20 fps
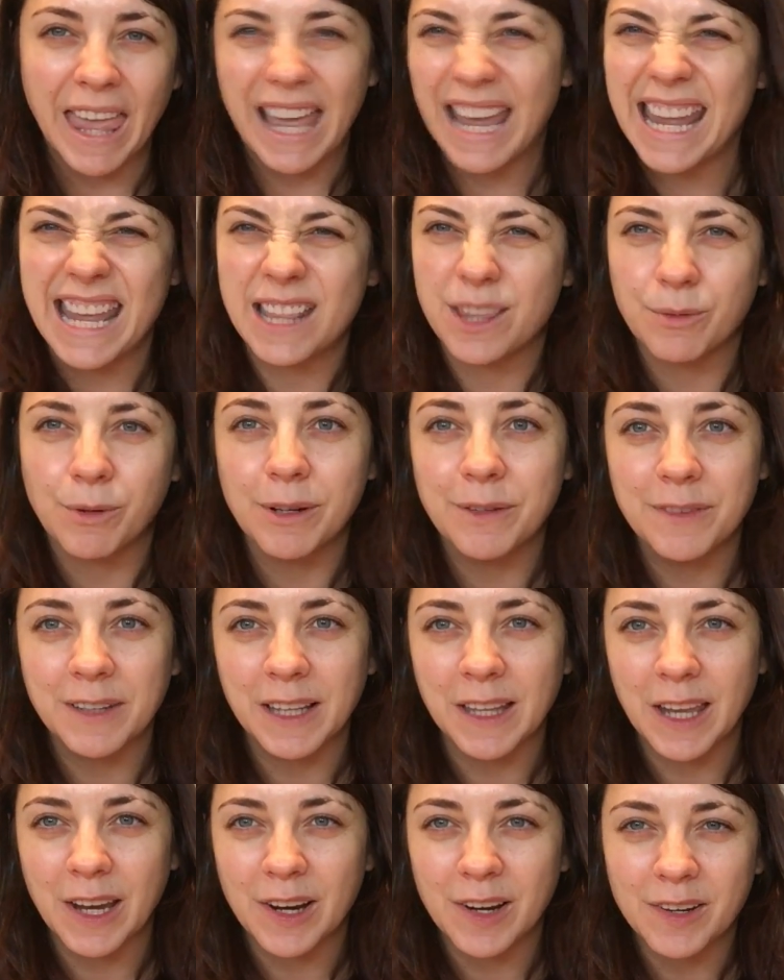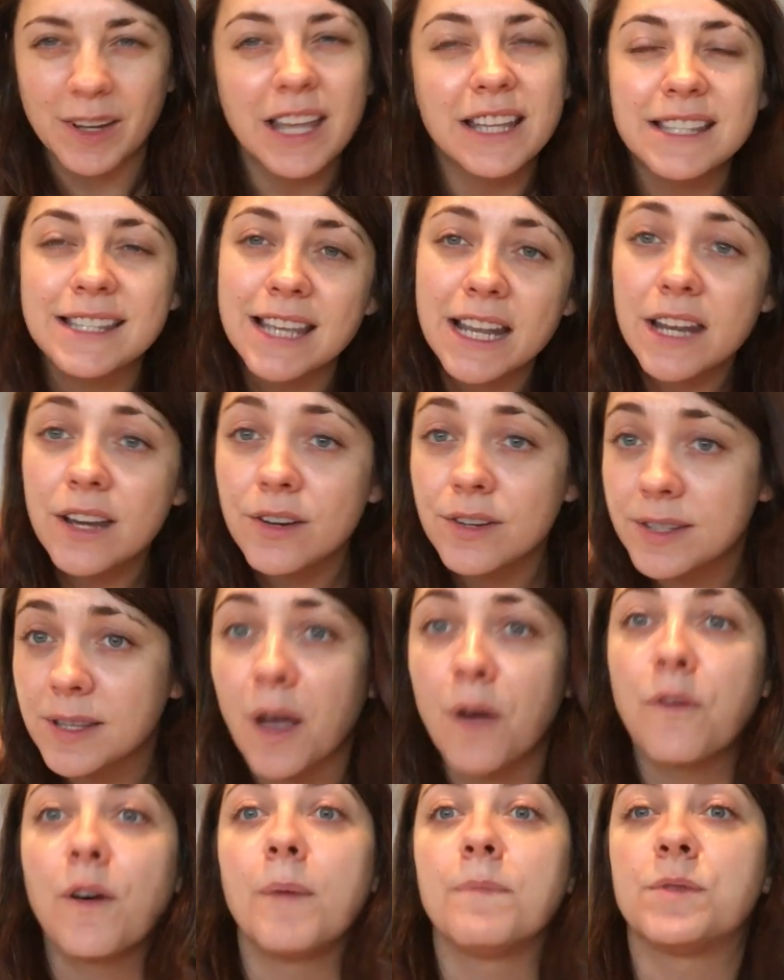I hate the word failure. It's setting
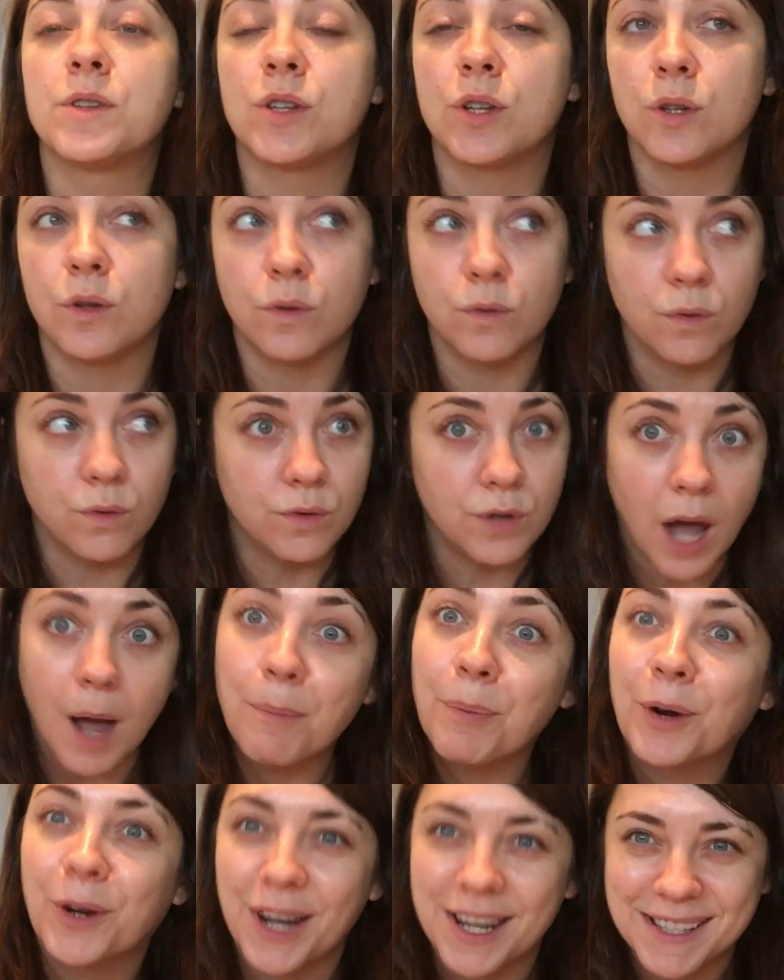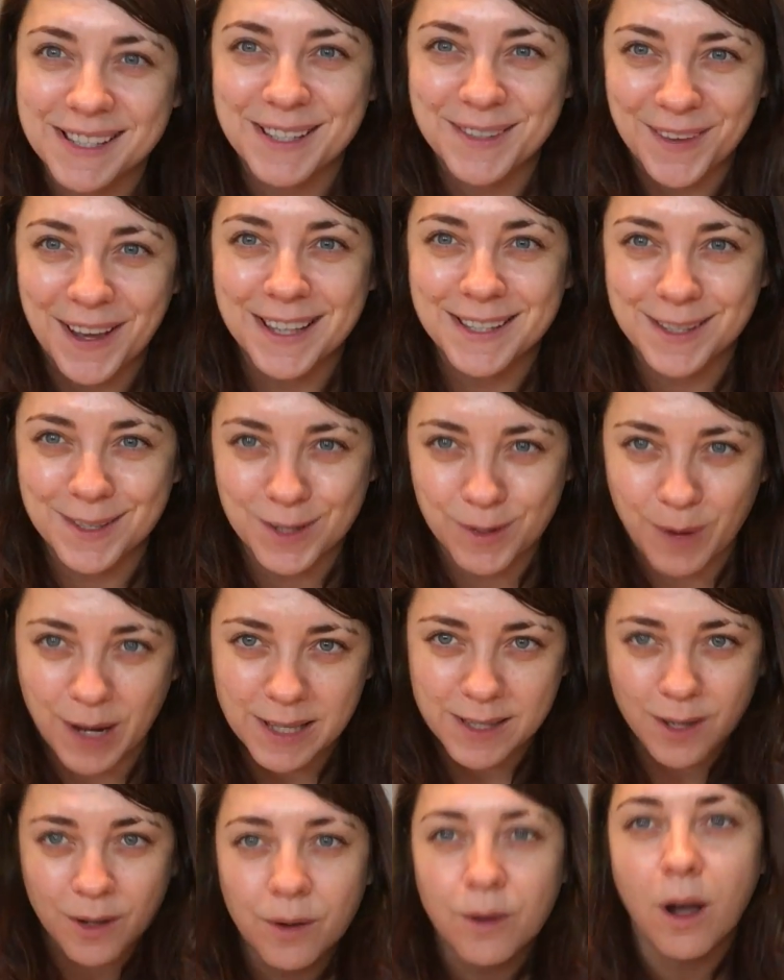yourself up to not progress as fast as you
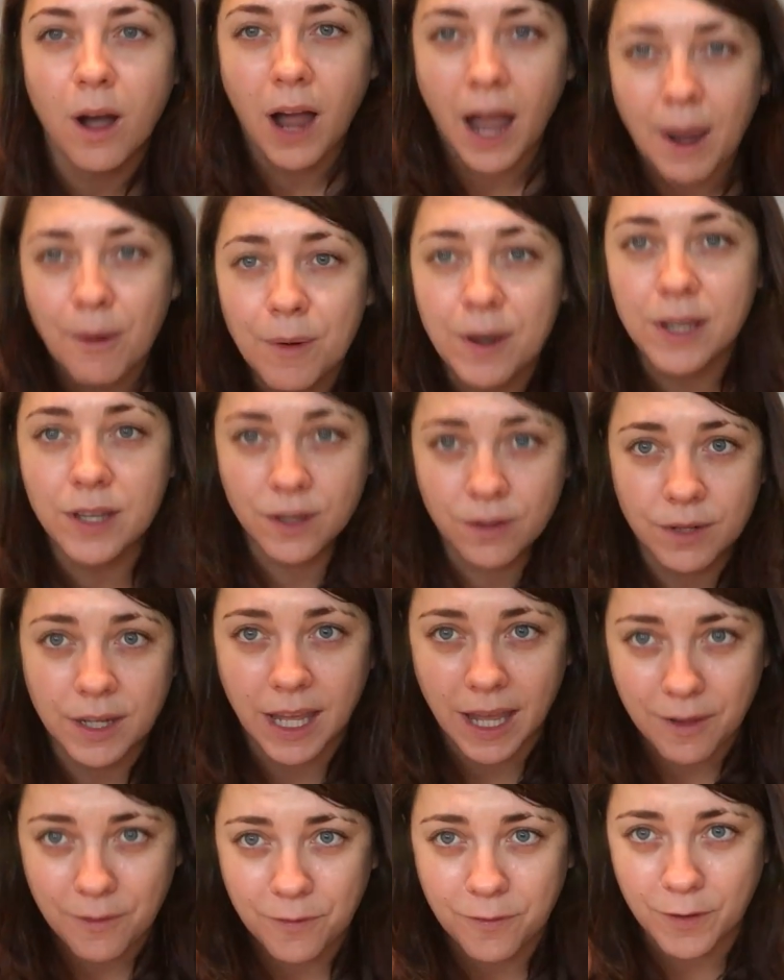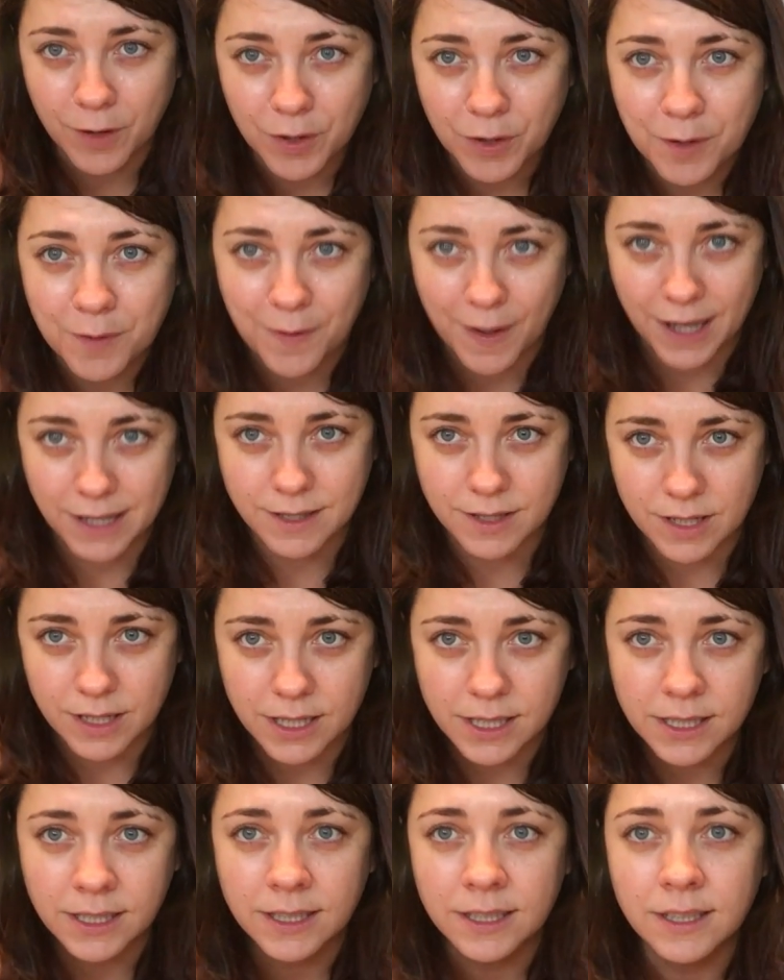want. So I want you to get further
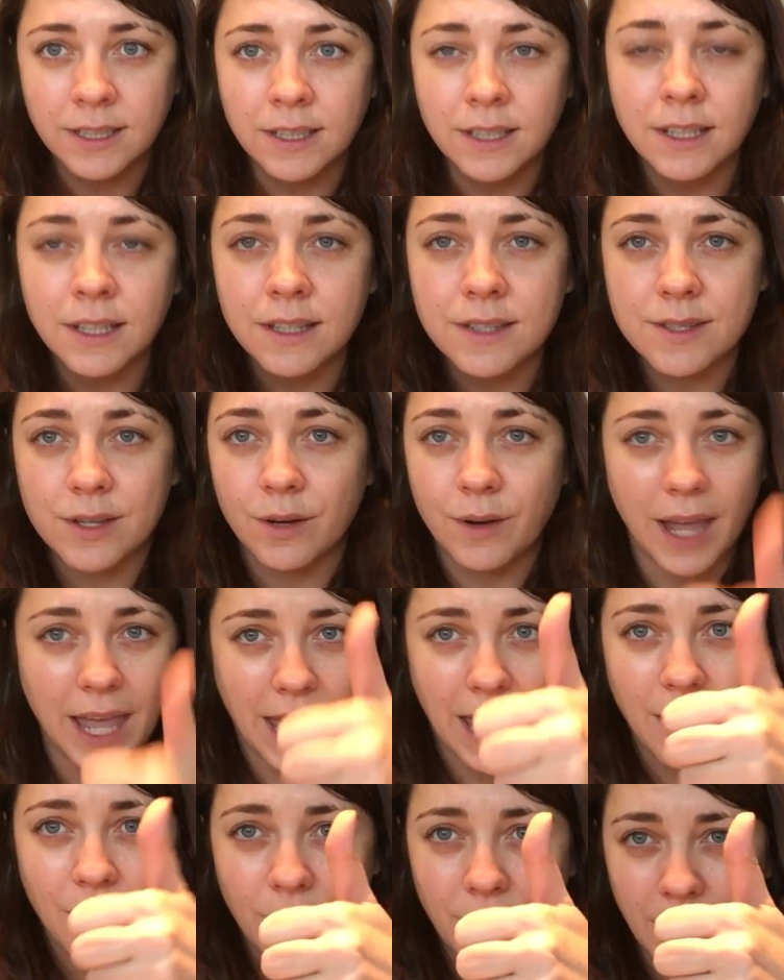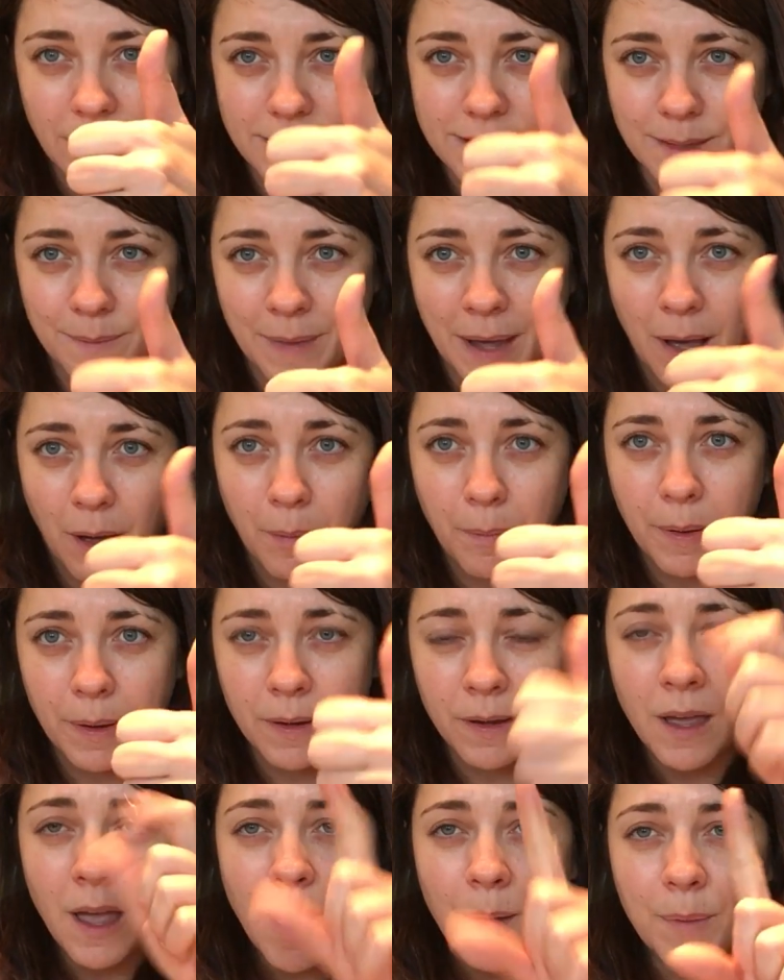faster. So A, go get some help.
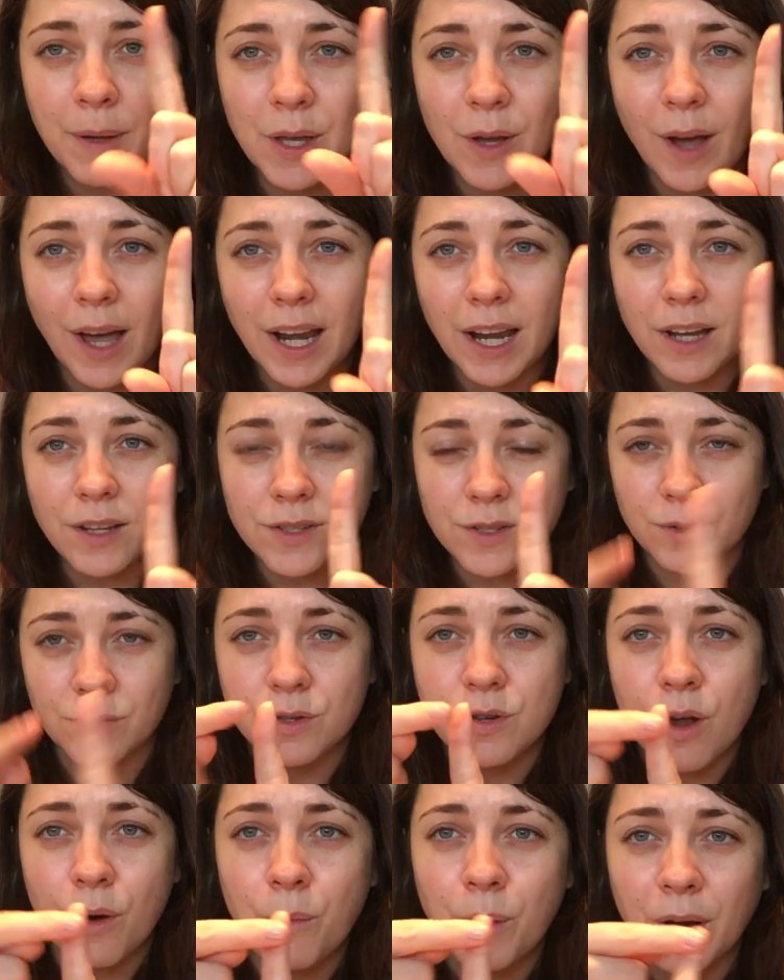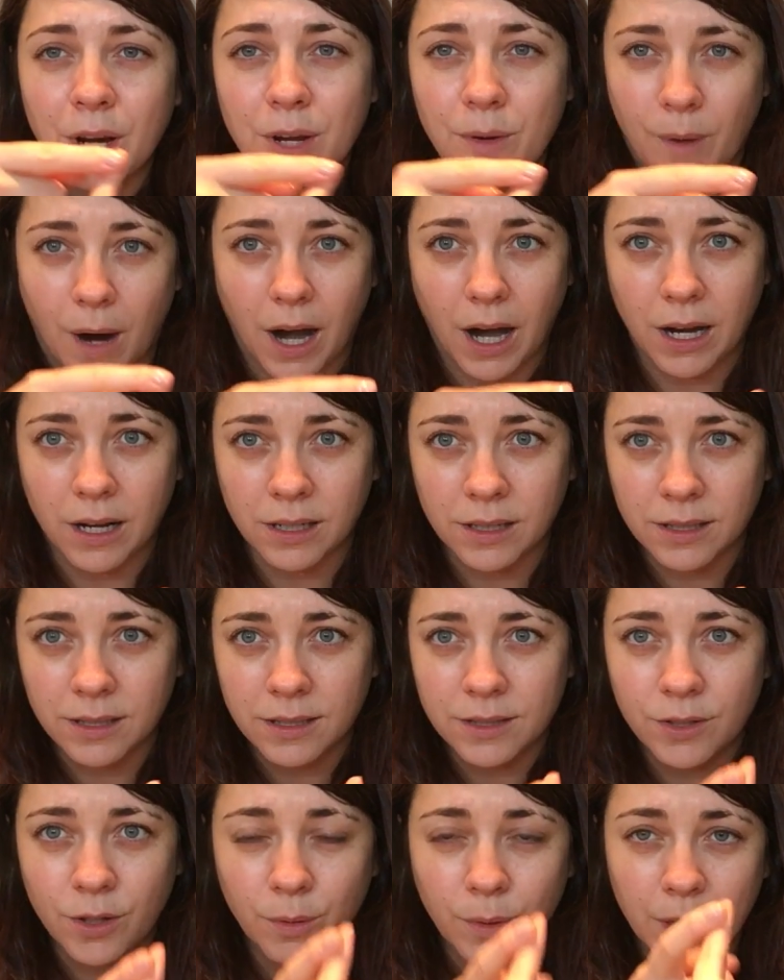But you gotta, so know where you are.
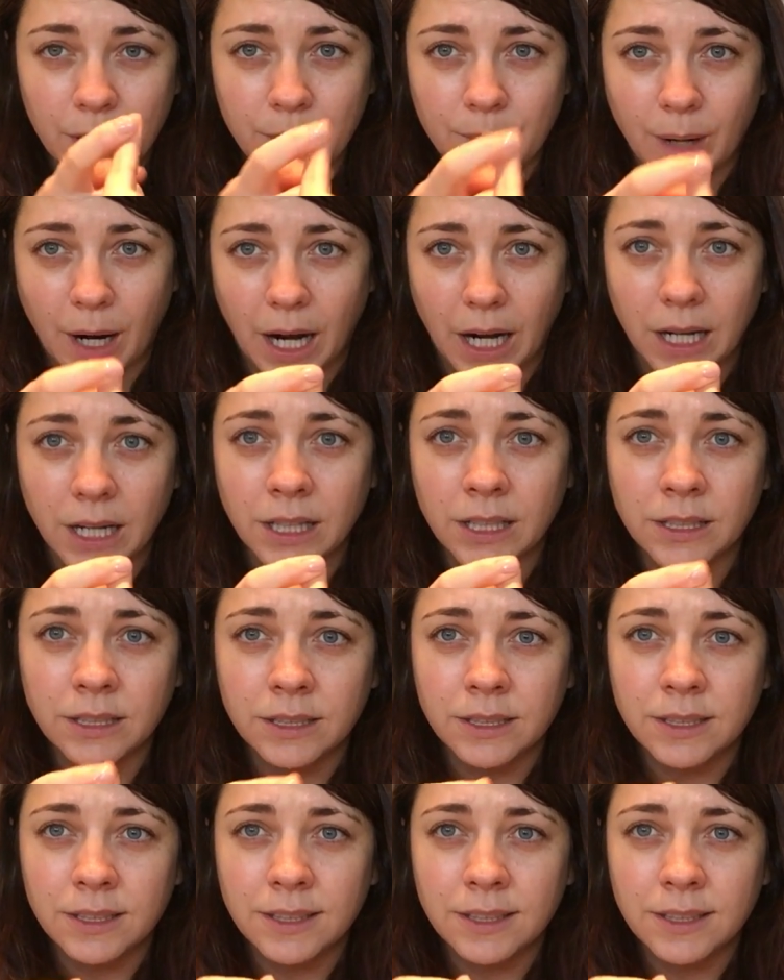Know where you are.